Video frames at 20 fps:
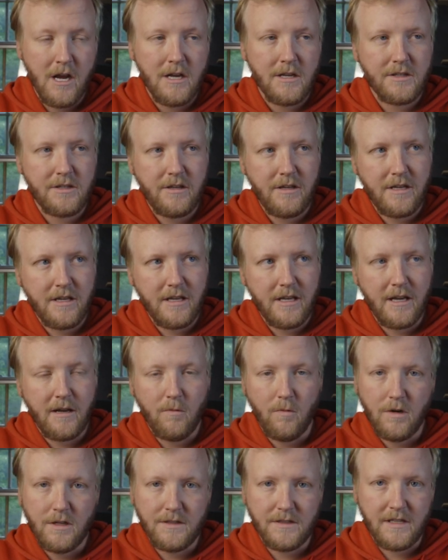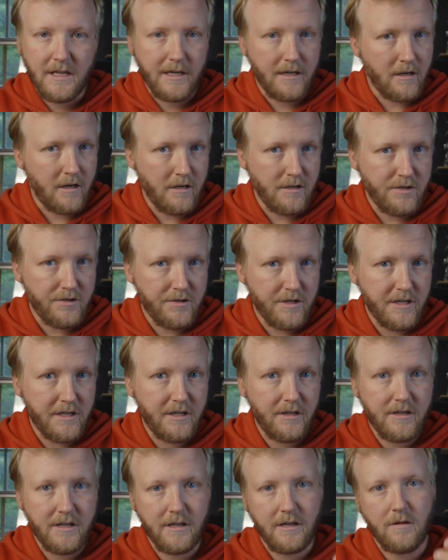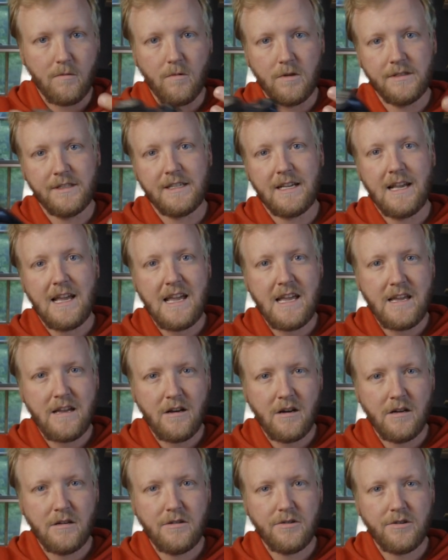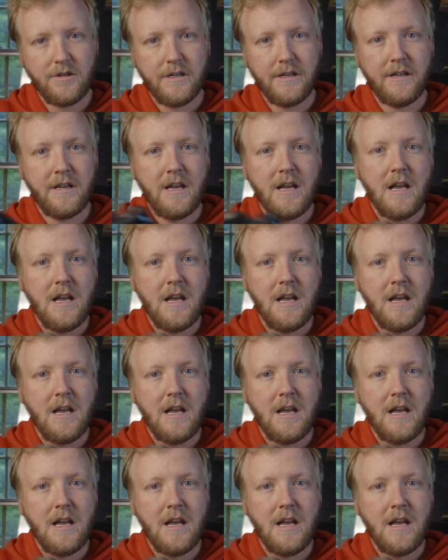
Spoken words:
So you can get ones at 100, you can get ones at 800.